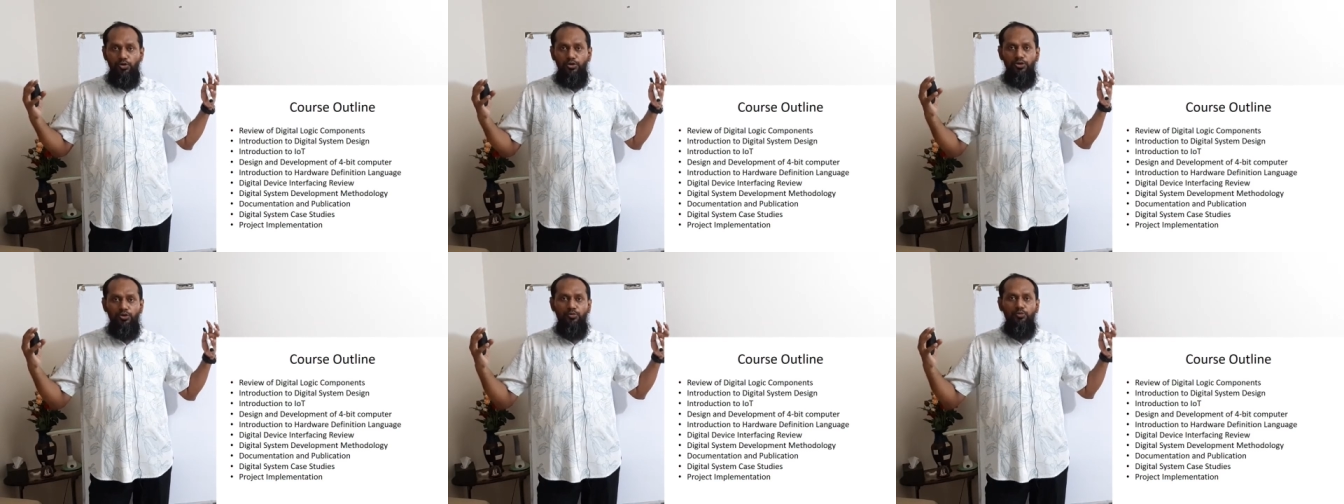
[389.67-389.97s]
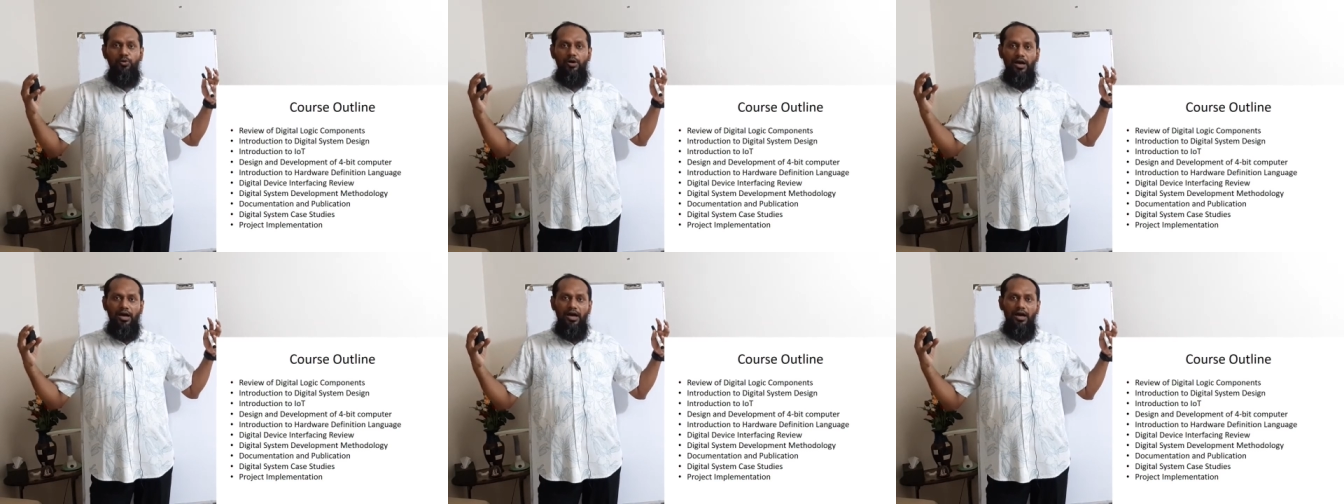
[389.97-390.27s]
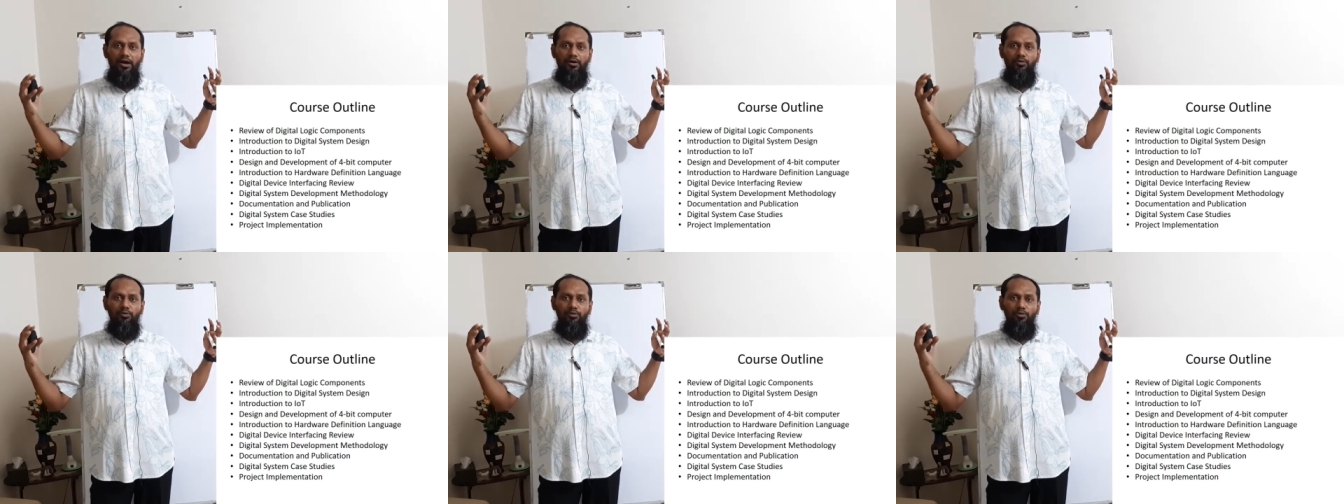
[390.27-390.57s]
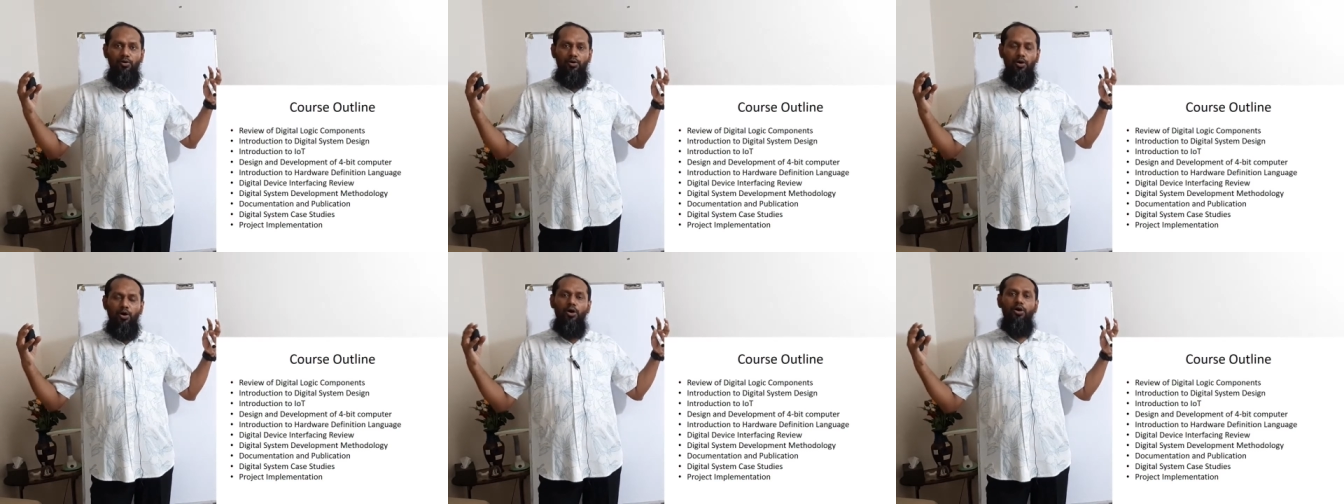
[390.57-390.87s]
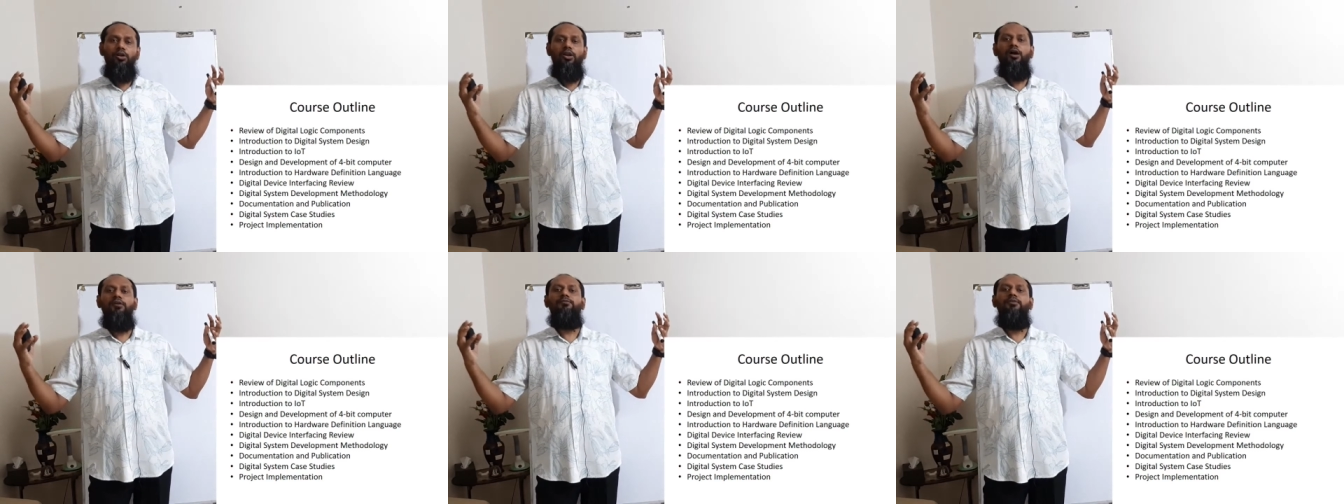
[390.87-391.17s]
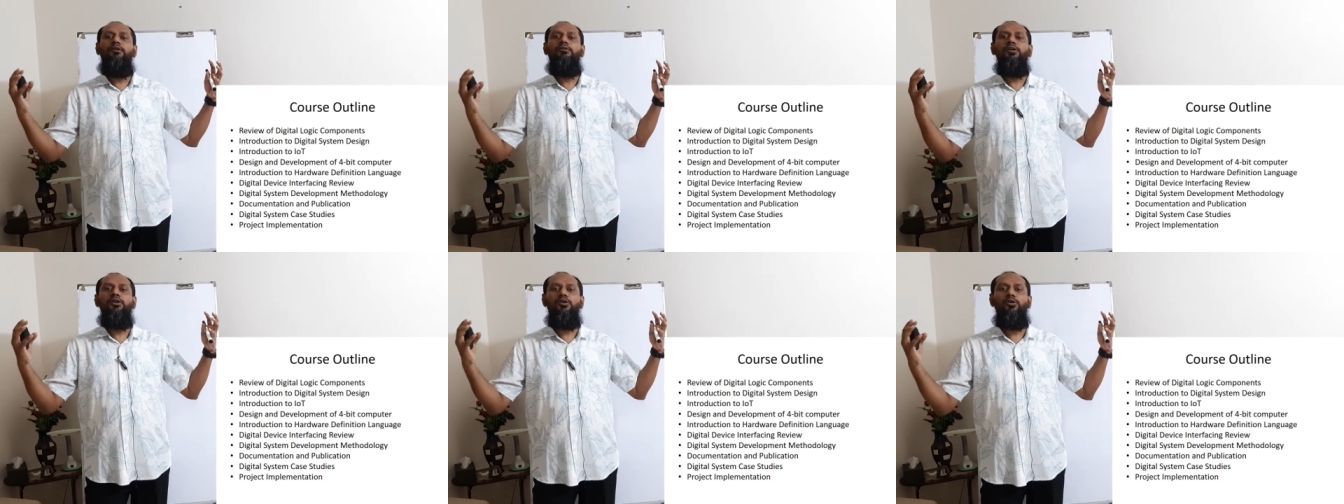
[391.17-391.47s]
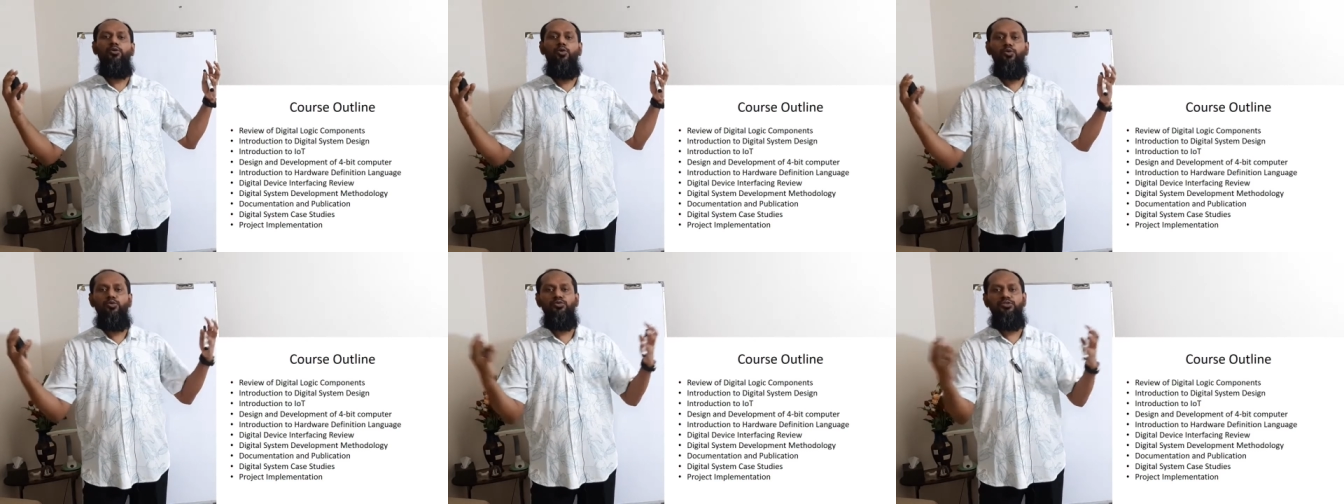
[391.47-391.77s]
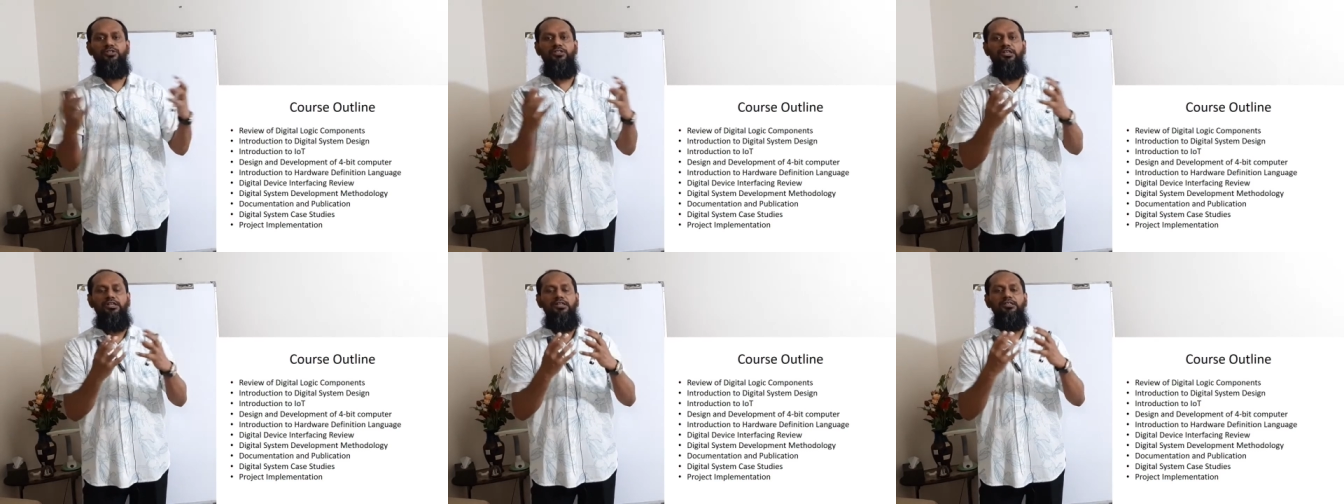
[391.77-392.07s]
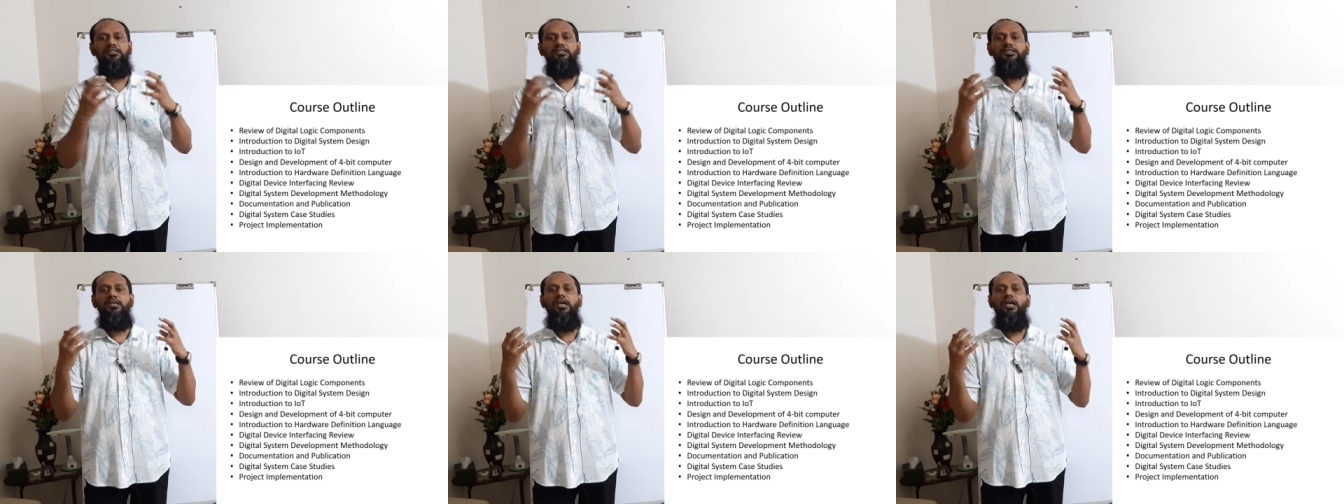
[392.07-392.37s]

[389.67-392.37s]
you how all of our courses